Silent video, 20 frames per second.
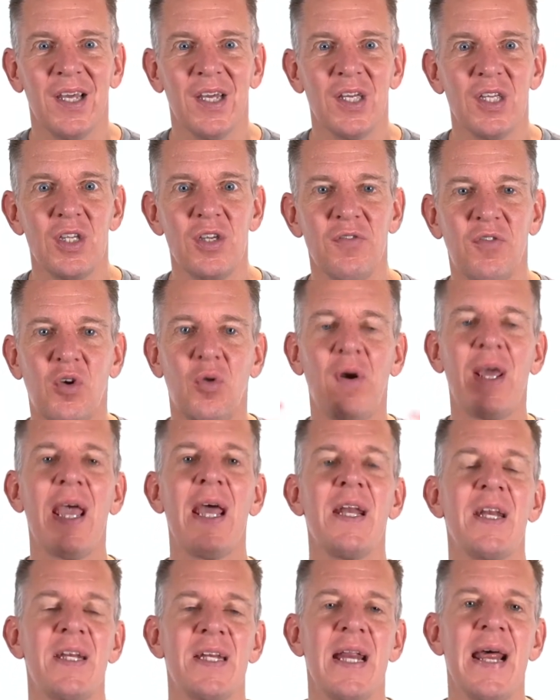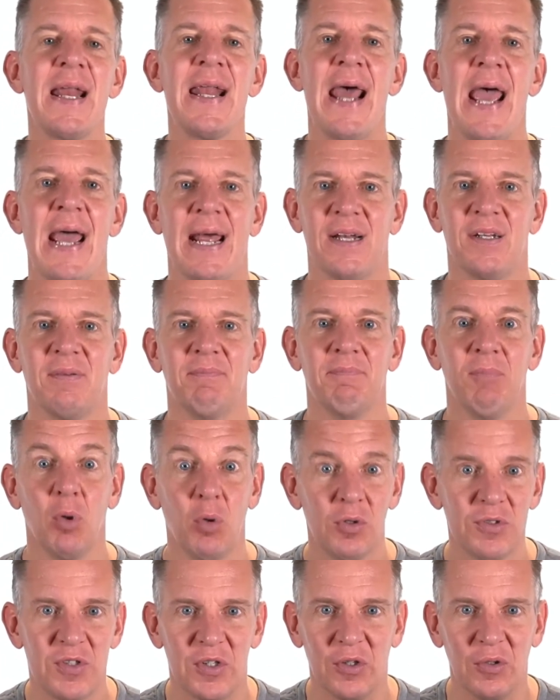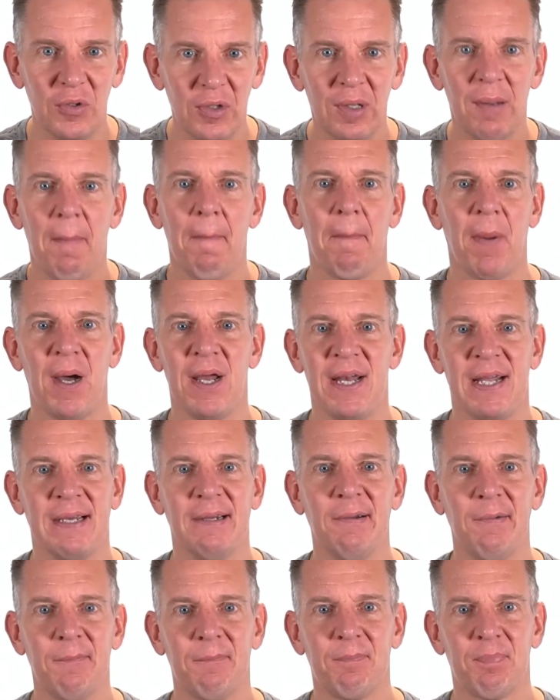You've created an ad or two by now.